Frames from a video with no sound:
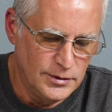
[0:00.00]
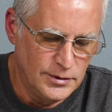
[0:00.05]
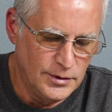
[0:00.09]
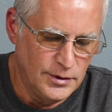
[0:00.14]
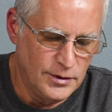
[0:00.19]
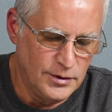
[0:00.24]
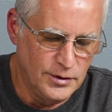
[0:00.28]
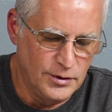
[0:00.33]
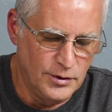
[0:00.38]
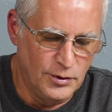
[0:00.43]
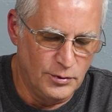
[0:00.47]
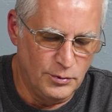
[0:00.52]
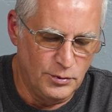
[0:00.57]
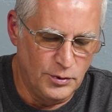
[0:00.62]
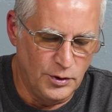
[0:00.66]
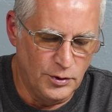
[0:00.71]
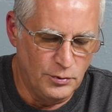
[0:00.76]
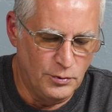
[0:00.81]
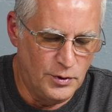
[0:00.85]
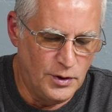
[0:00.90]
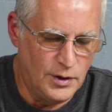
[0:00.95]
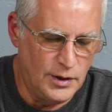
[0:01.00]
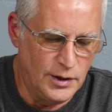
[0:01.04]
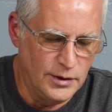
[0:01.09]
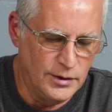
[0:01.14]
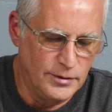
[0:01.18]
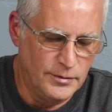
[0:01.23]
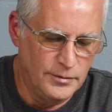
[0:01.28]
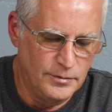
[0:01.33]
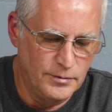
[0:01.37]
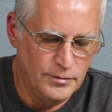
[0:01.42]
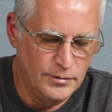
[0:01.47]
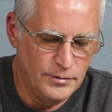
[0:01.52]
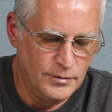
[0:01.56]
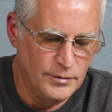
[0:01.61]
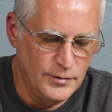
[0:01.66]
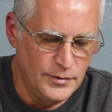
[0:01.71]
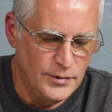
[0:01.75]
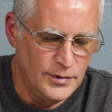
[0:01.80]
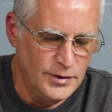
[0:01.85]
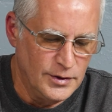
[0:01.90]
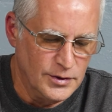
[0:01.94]
and you don't really want
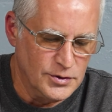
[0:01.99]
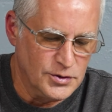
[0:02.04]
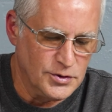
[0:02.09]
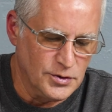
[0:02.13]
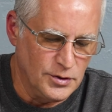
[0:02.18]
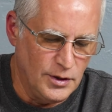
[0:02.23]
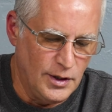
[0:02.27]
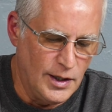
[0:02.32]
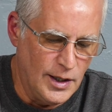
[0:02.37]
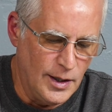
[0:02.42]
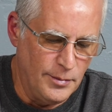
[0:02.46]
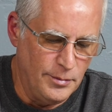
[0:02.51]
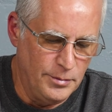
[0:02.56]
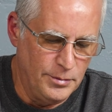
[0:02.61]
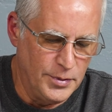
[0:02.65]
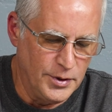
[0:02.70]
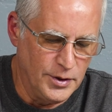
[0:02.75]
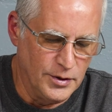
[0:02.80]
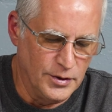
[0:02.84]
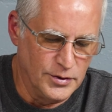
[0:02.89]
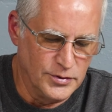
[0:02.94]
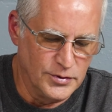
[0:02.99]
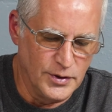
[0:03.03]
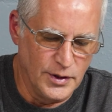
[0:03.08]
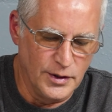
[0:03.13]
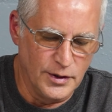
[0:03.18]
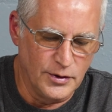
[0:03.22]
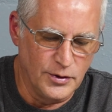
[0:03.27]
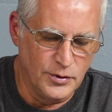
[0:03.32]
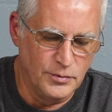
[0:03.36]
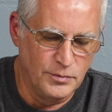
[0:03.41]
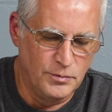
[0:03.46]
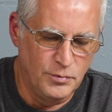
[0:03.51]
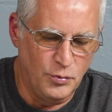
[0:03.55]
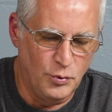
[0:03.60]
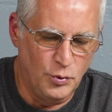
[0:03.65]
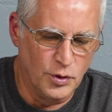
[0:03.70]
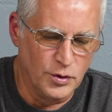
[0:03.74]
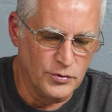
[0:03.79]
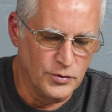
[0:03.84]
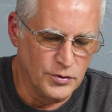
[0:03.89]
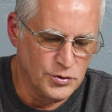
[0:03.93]
slop because then it could
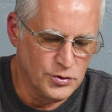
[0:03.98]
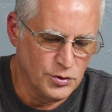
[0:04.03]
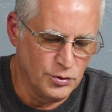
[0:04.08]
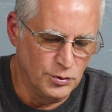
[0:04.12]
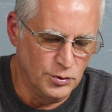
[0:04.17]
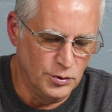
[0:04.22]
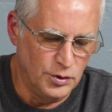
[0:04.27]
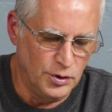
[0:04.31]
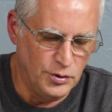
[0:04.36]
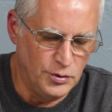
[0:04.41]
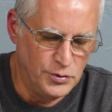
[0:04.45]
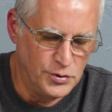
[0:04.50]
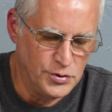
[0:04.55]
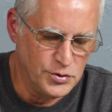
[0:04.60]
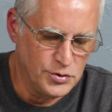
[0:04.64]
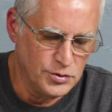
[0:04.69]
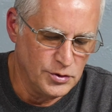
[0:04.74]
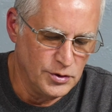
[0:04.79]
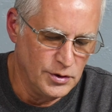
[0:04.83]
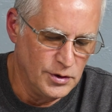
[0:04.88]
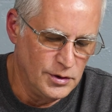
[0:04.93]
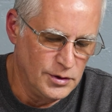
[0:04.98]
work the screw loose.